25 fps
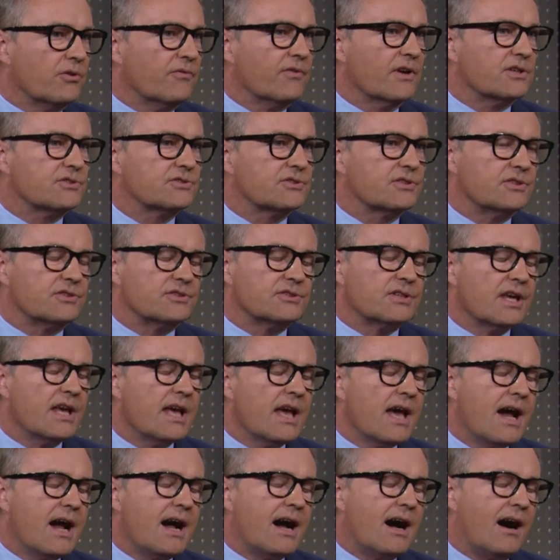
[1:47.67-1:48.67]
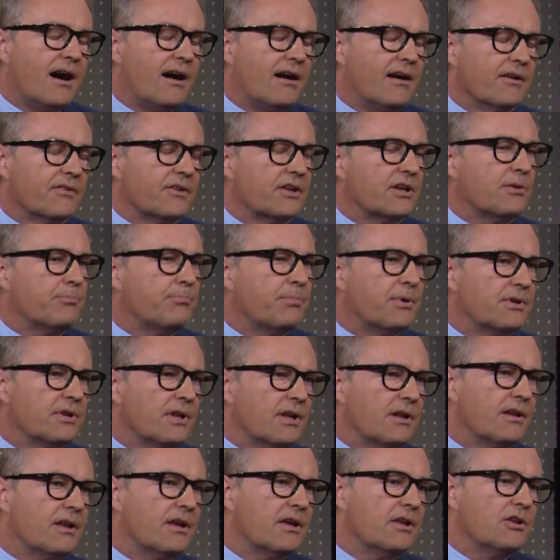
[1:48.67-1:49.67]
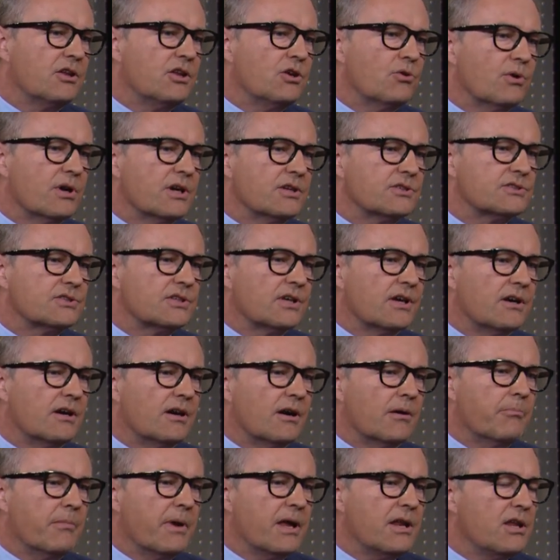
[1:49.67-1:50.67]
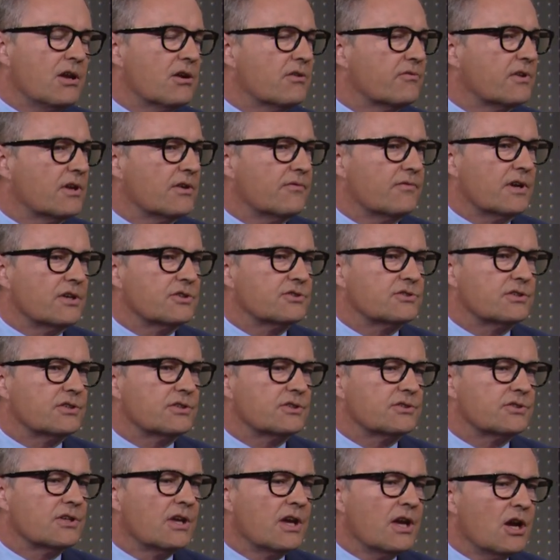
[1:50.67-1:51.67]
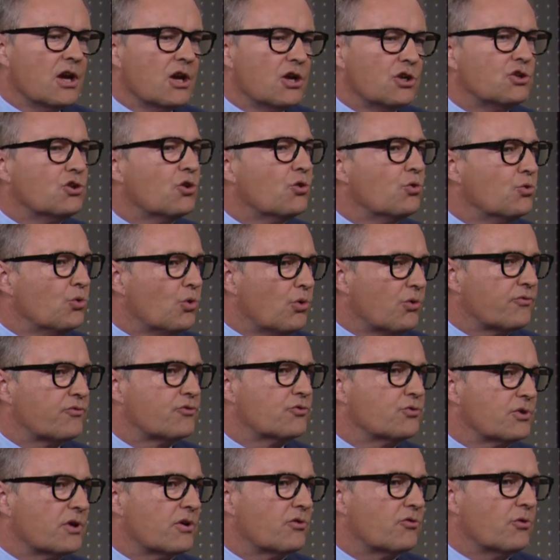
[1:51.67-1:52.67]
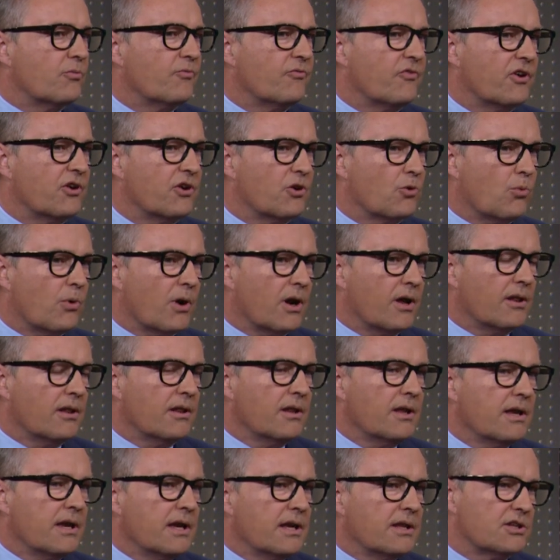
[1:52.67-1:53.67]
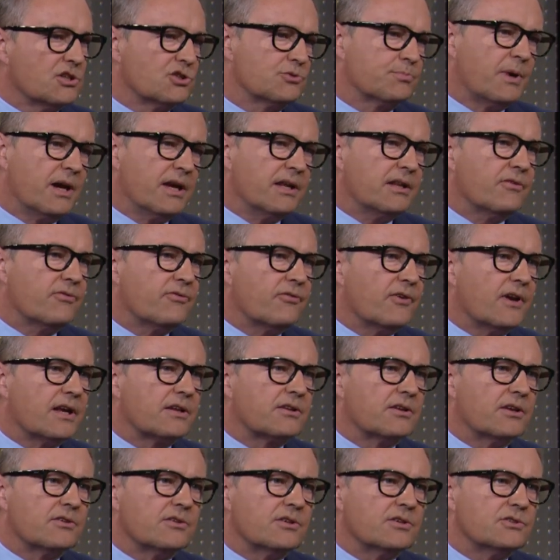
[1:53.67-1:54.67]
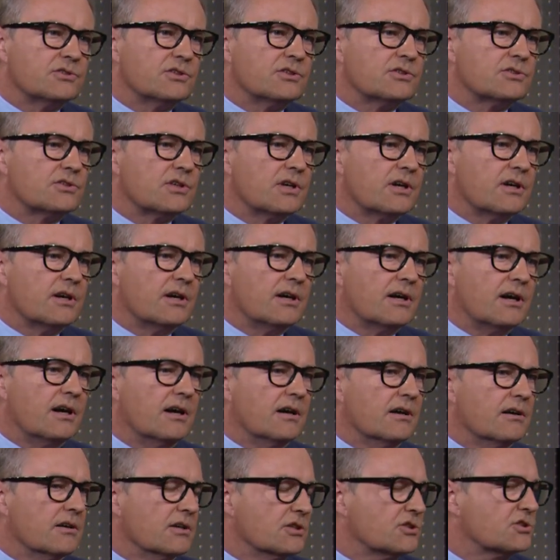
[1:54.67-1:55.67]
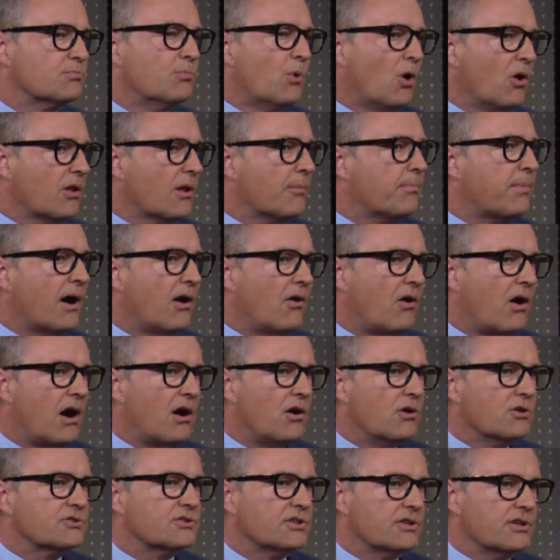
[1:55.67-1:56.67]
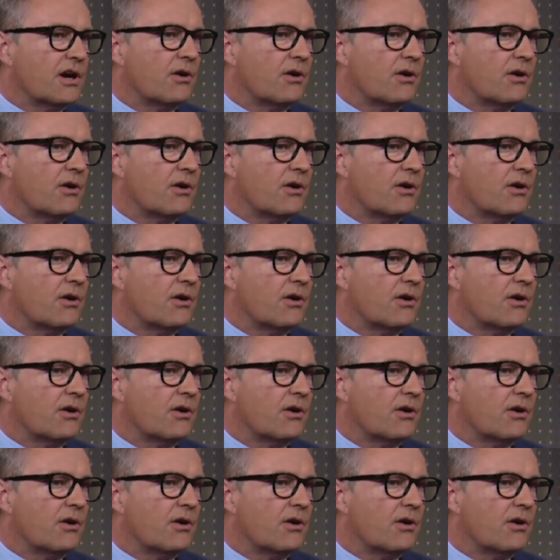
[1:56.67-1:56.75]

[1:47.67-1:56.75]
investors, uh, that in particular in the US, uh, many of the investors don't know Frutarom very well, despite the fact that this is a, a smaller powerhouse in